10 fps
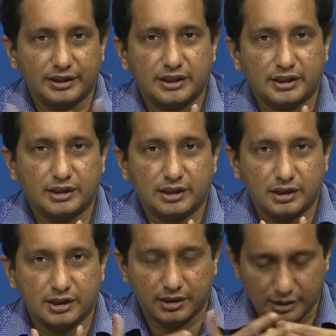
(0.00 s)
the
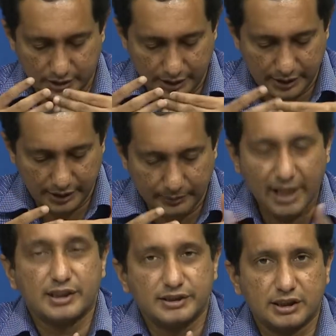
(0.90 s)
uh, in the
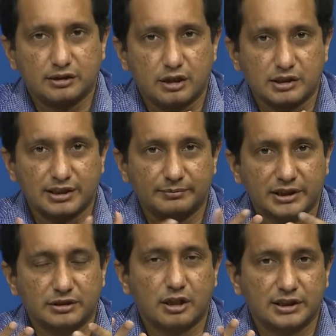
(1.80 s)
biological concept
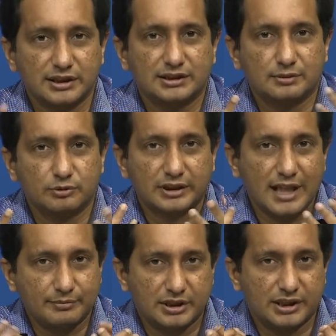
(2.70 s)
is not just about
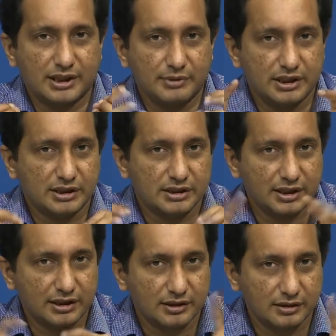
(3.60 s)
capturing images
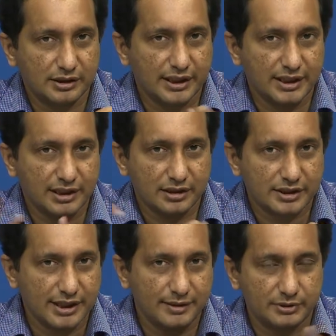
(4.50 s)
and getting
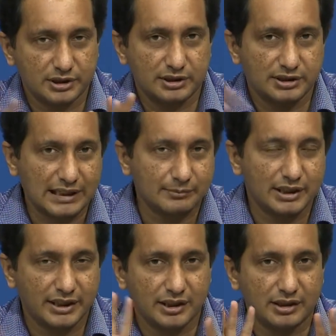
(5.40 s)
shapes,
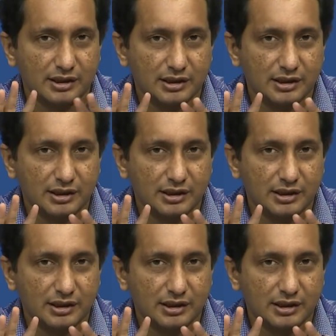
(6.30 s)
segmenting,